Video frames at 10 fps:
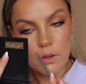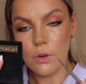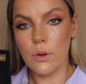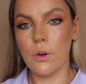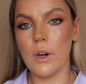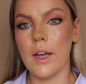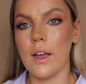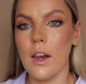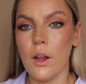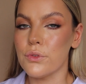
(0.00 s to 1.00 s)
or
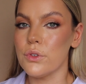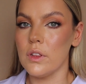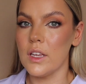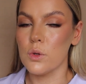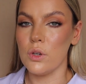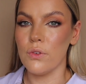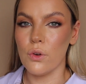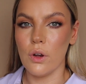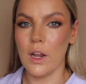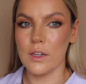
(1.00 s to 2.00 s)
like I love doing this when you've
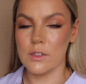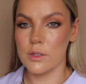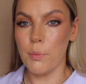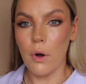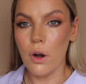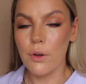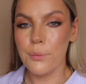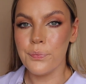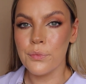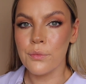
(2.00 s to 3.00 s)
got like a spot.
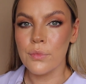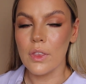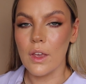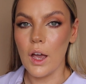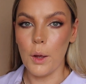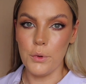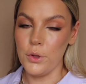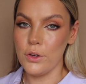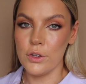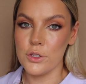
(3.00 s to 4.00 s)
I mean,
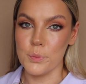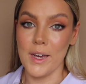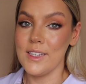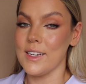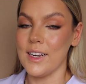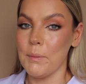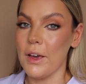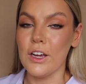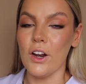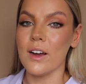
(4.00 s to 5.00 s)
you can just basically
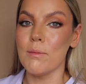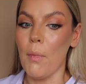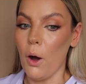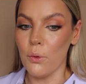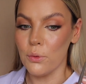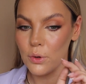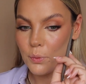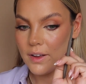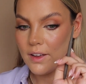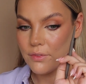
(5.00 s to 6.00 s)
make it like a mole
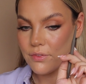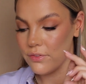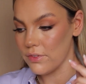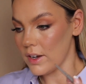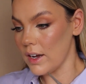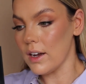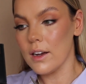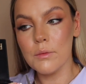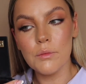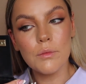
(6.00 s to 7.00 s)
with
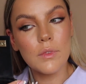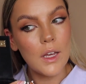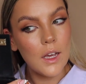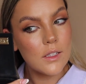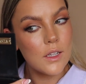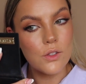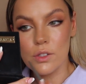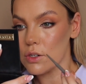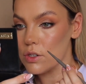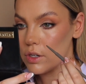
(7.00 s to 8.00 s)
this. It's
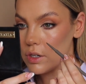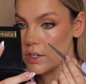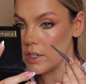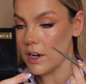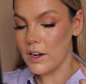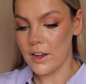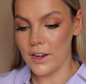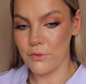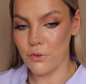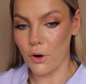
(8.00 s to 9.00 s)
such a good idea. I
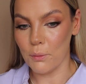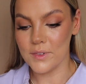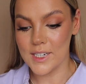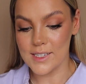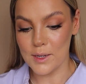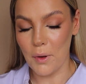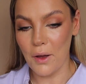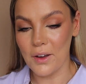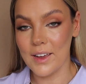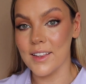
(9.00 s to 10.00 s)
learned it from Desi
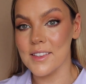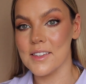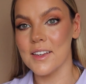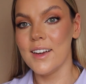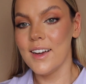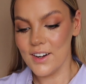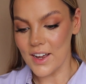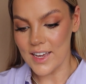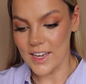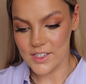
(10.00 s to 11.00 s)
Perkins
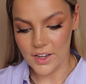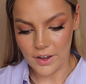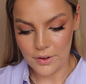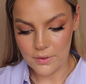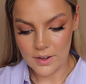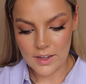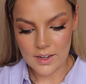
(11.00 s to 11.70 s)
like years ago.